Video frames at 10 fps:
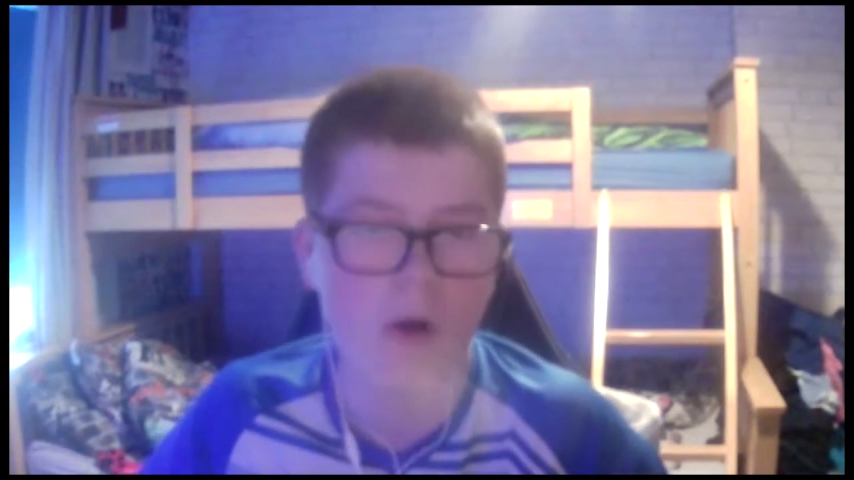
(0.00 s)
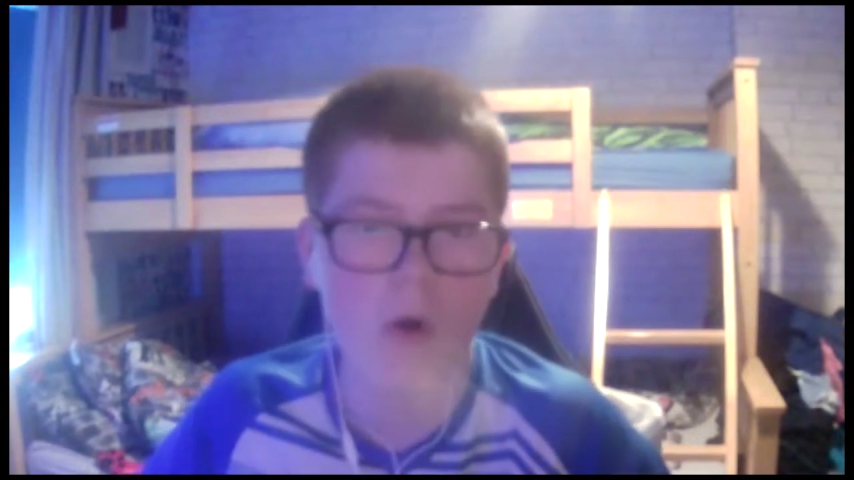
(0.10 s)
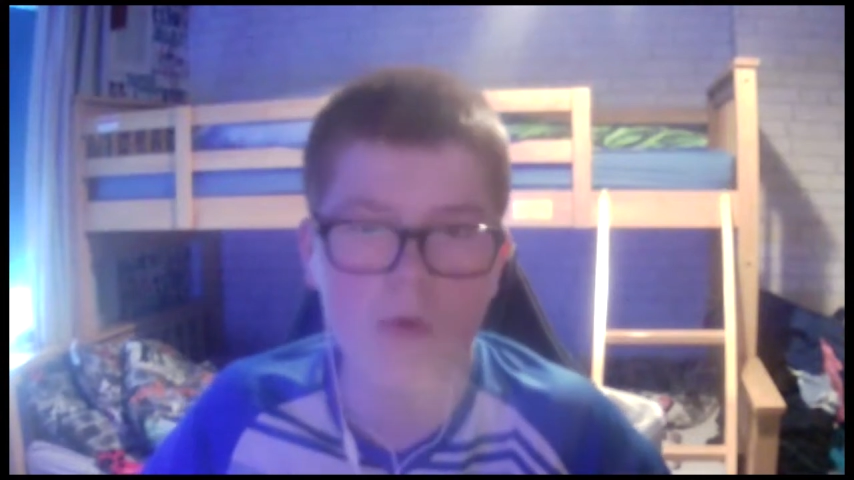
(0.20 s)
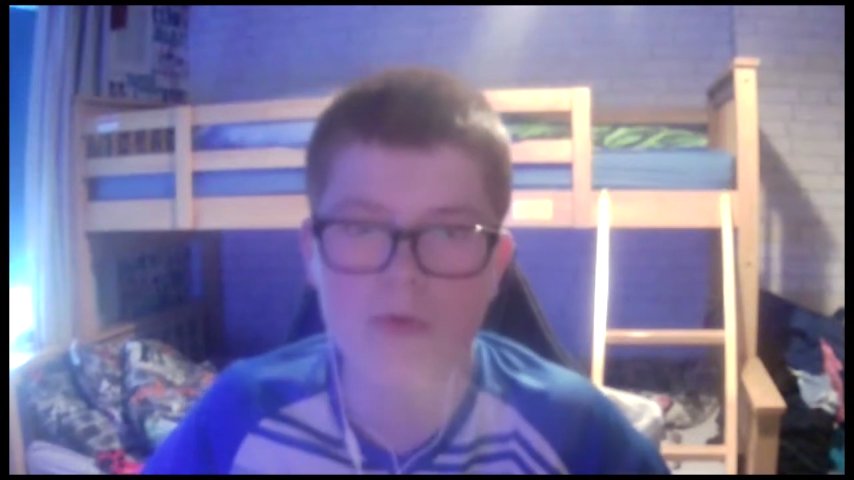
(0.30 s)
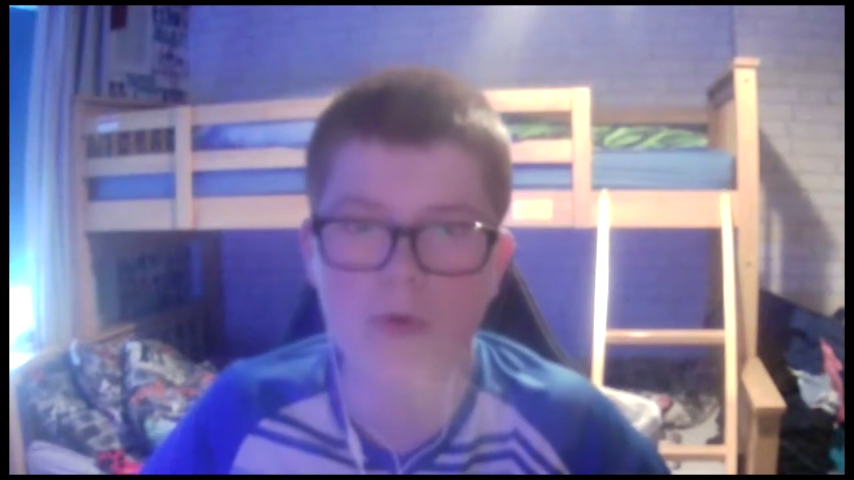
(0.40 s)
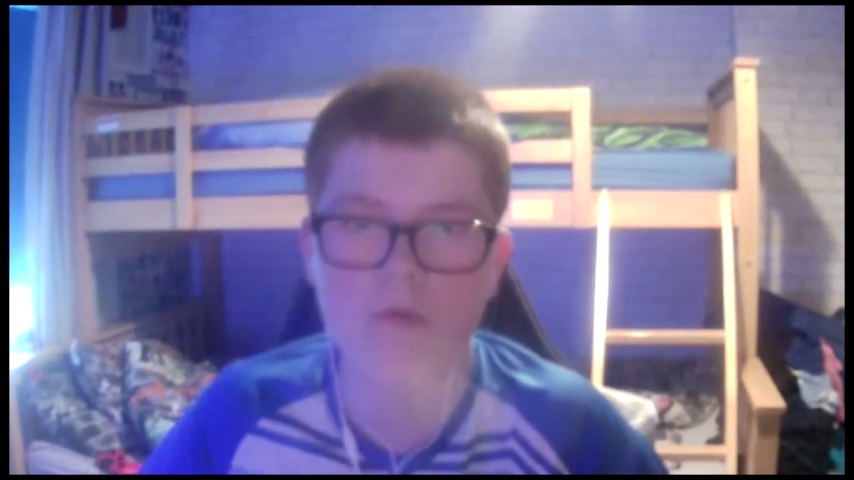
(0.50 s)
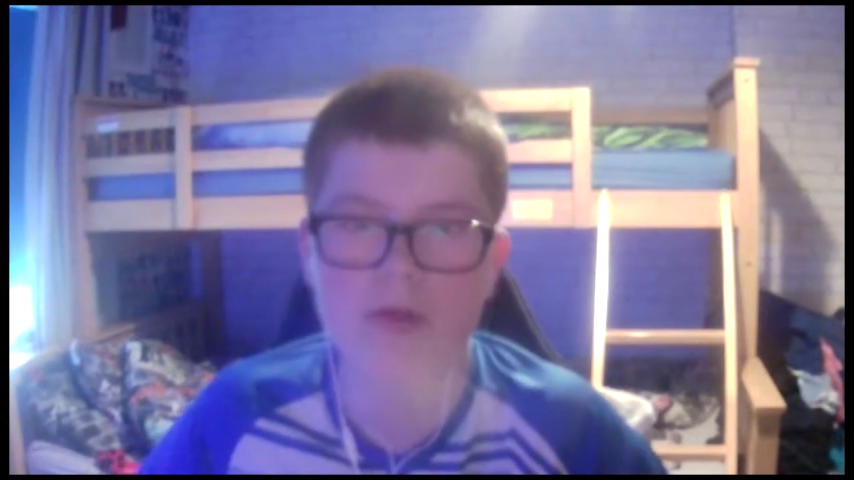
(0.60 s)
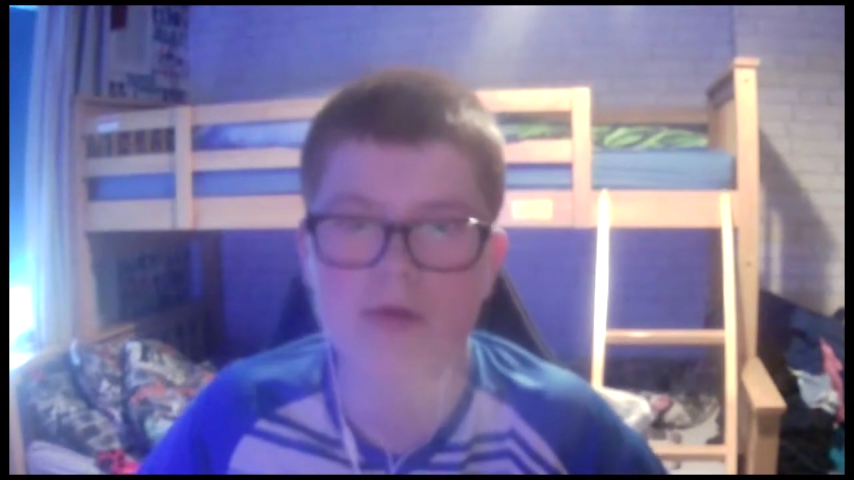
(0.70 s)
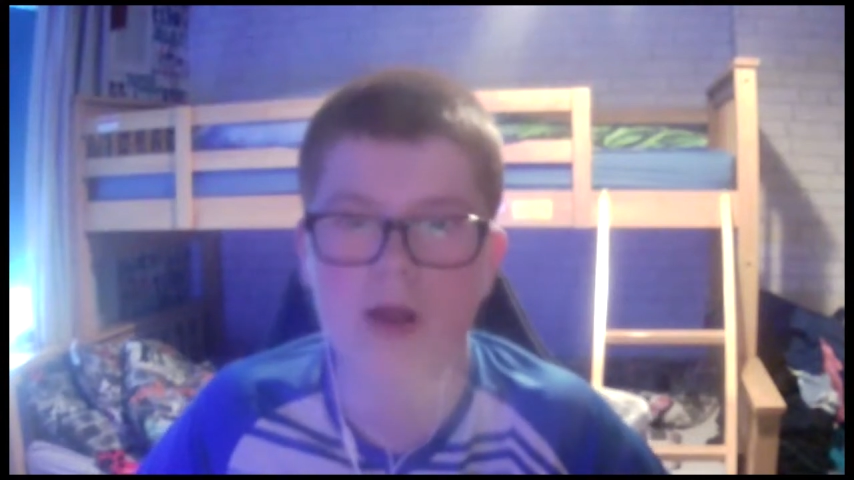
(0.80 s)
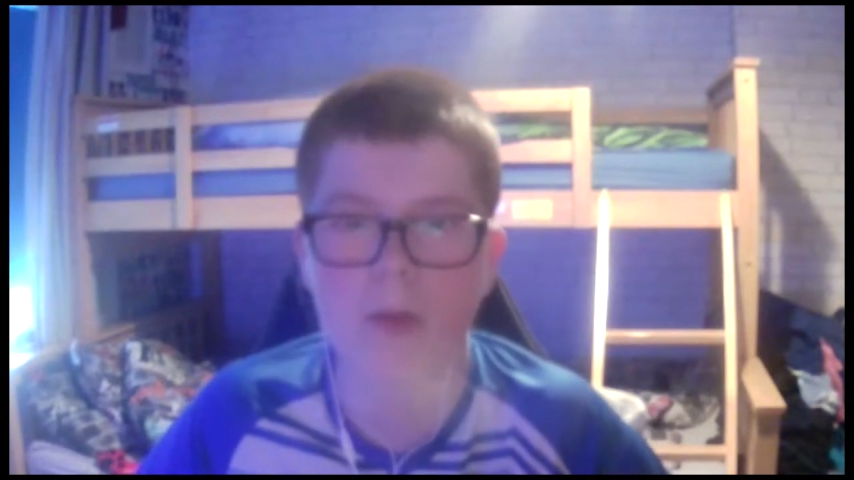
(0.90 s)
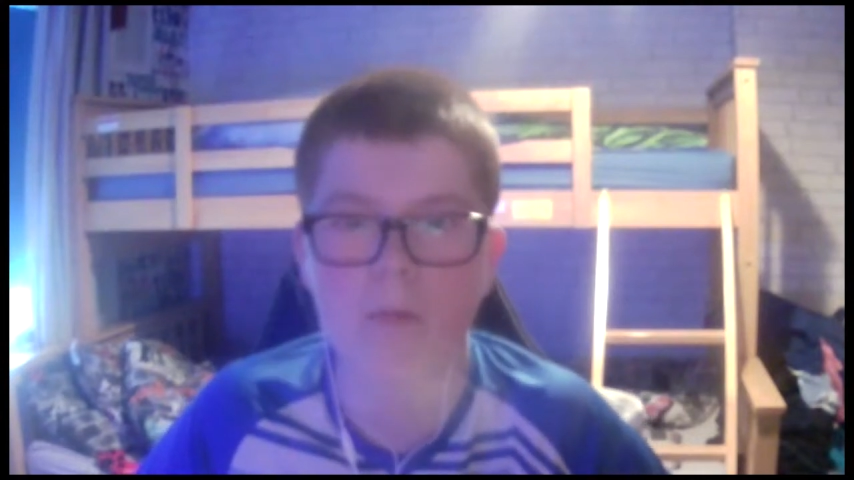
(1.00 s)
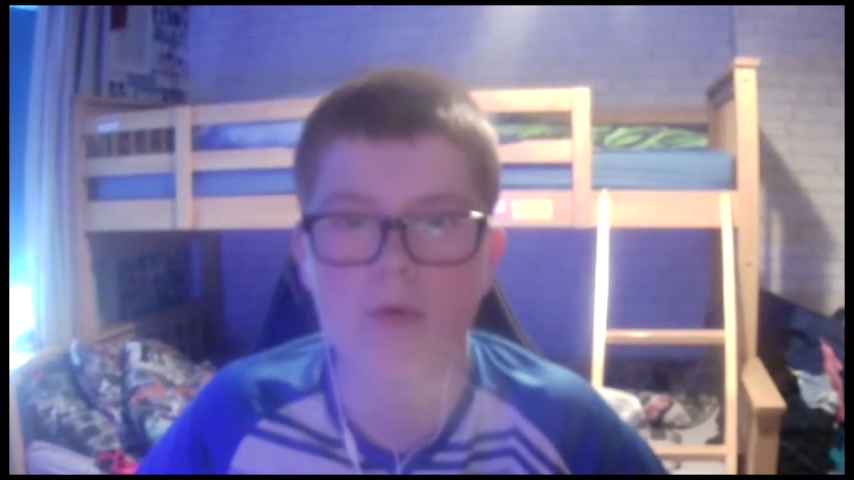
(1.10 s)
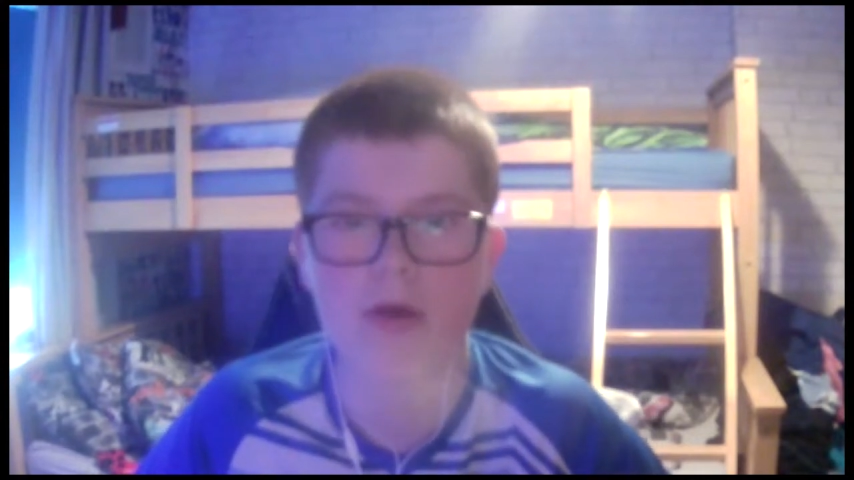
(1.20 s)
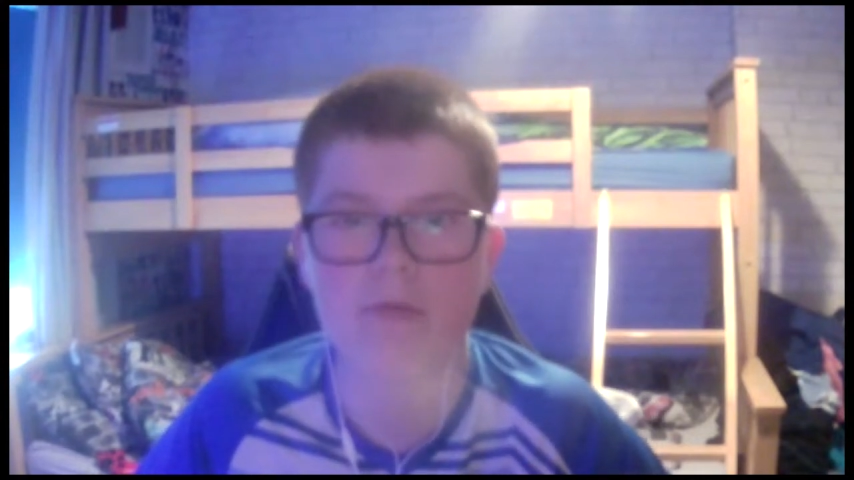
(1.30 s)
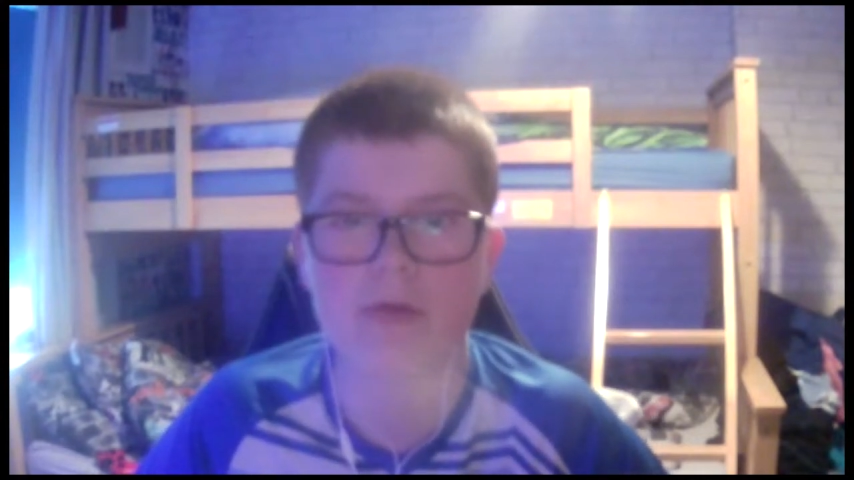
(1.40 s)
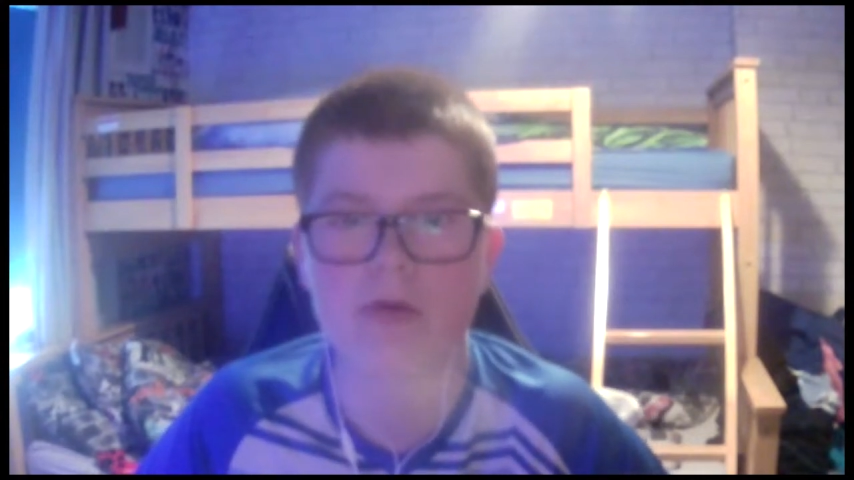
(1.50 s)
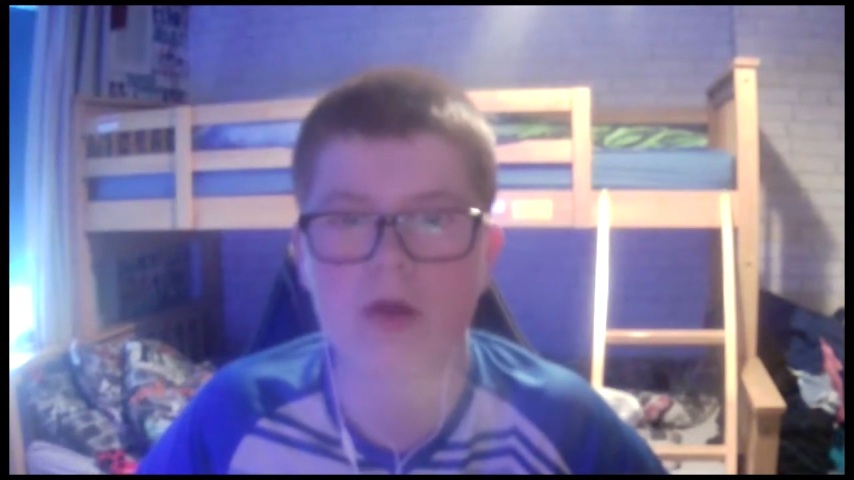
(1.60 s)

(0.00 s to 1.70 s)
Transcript: Also, another standout player in